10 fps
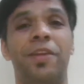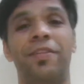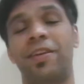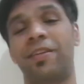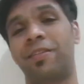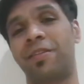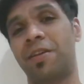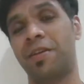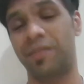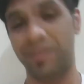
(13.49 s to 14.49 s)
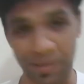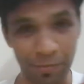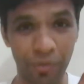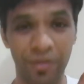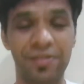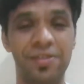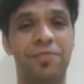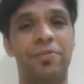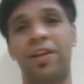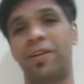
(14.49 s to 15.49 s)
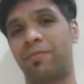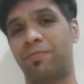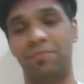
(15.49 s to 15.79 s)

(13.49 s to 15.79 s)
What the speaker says: getting testimonials, we are